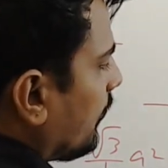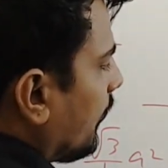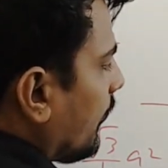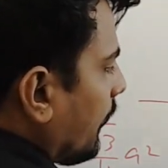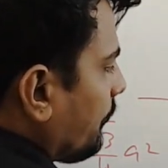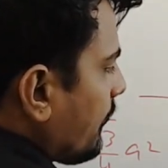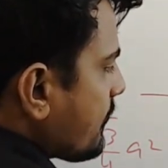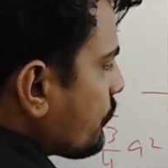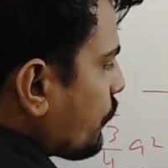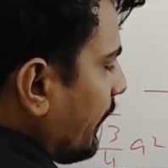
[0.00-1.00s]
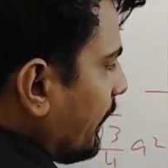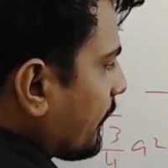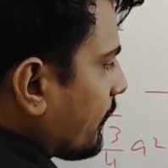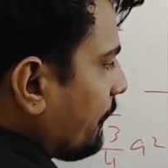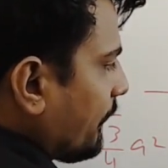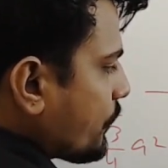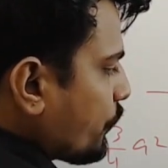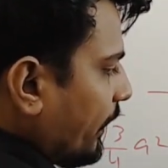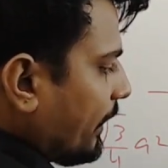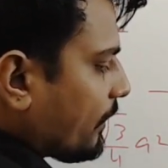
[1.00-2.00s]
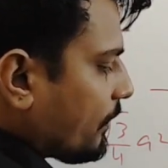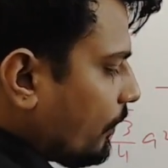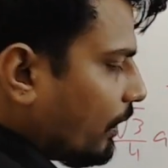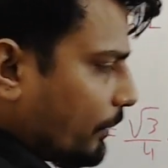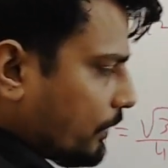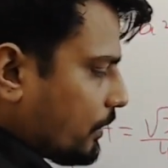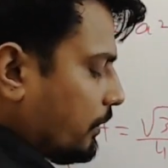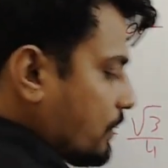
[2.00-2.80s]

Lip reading: if I shrink it almost close to